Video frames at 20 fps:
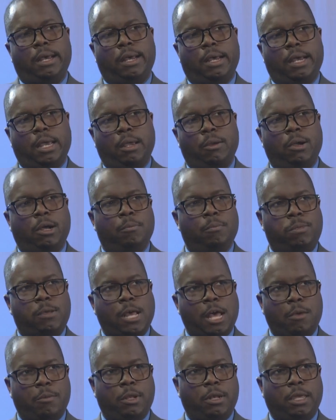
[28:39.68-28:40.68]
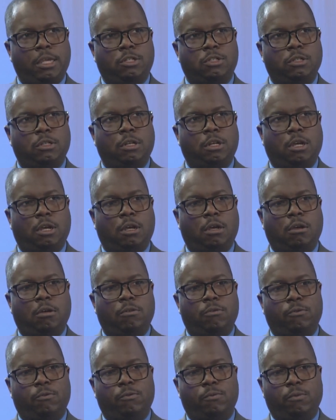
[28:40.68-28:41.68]
A combination
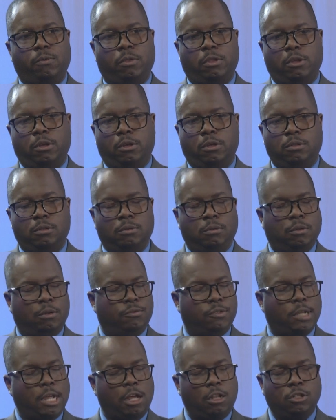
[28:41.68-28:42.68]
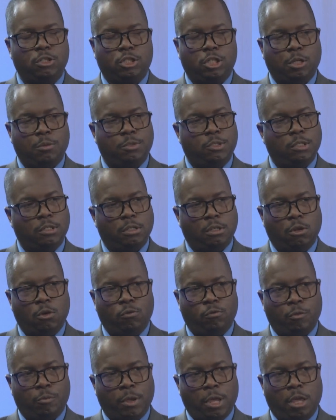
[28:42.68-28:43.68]
of scholarships and loan
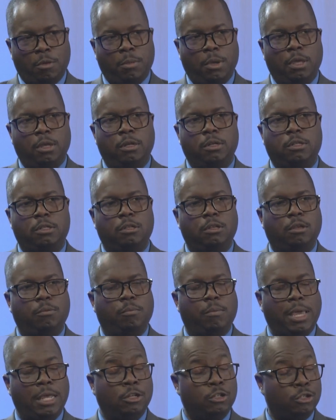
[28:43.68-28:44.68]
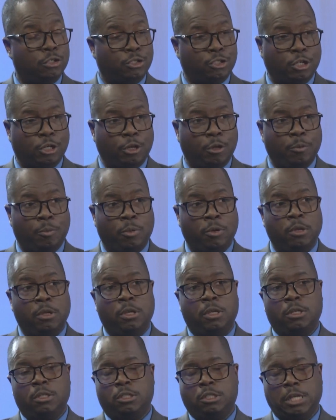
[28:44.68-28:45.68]
repayment, mentorship,
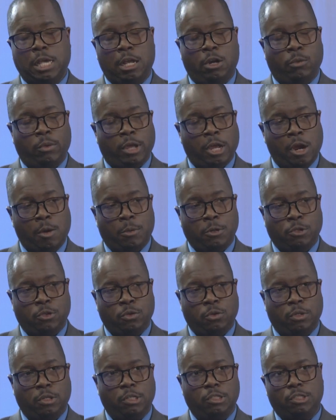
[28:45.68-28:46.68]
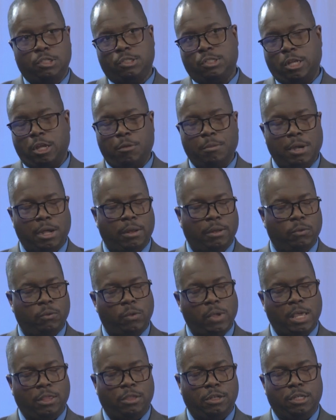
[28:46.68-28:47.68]
shadowing opportunities, just thinking about
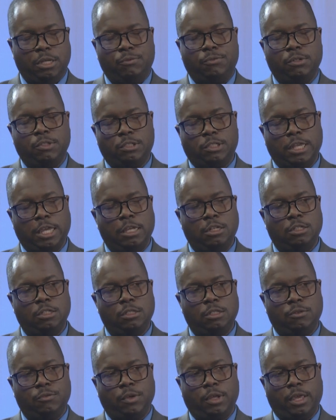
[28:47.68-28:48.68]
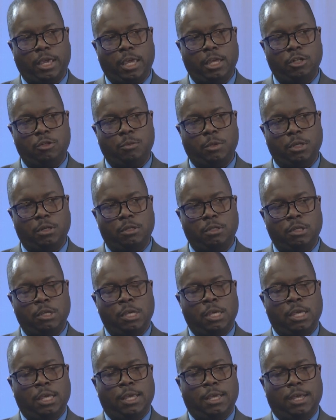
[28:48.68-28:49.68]
at the different stages of engagement.
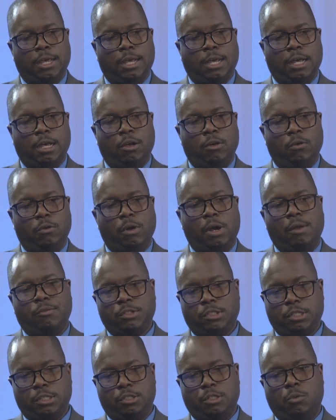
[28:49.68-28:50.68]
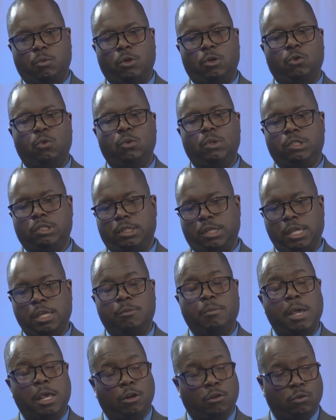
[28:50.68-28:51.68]
Obviously someone who is in
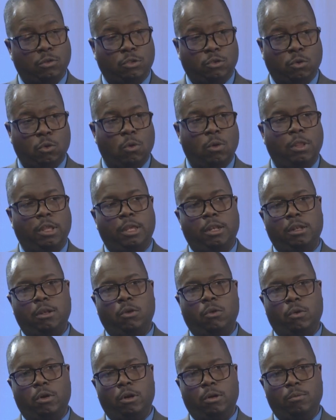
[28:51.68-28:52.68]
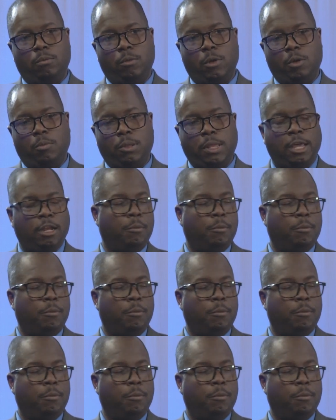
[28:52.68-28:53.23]
medical school or applying to